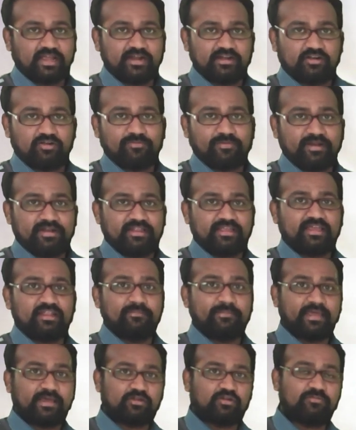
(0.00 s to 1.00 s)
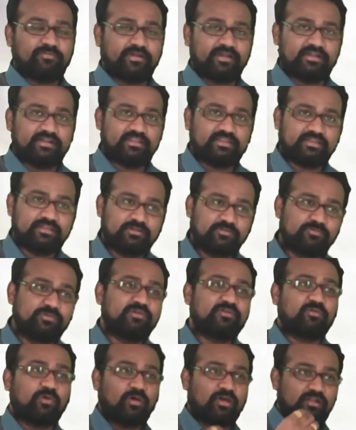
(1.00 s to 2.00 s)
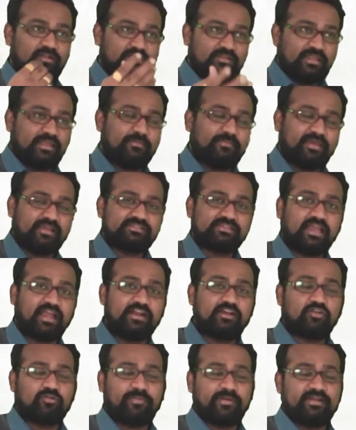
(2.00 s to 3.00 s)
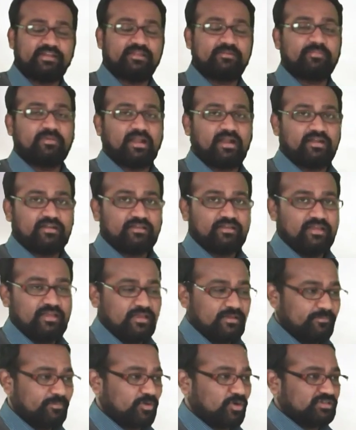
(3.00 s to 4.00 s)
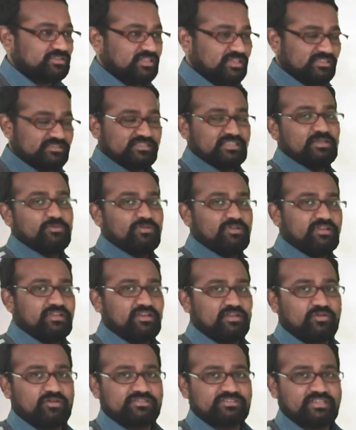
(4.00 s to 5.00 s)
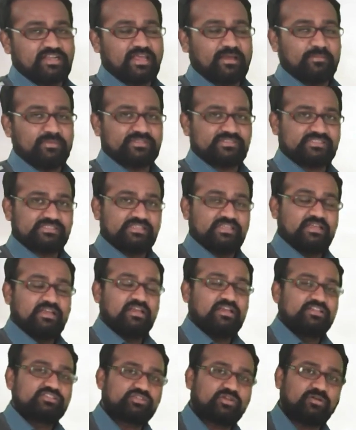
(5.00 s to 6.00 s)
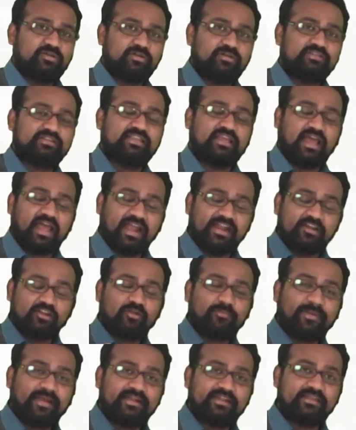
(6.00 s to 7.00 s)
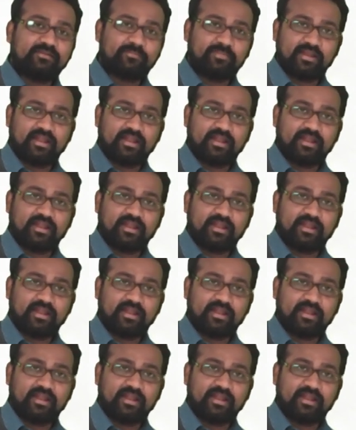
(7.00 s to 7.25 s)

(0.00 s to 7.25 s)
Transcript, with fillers: hydrophytic and macrophytic. We call them as a hydrophytic plant because it is given in your syllabus. So the hydrophytic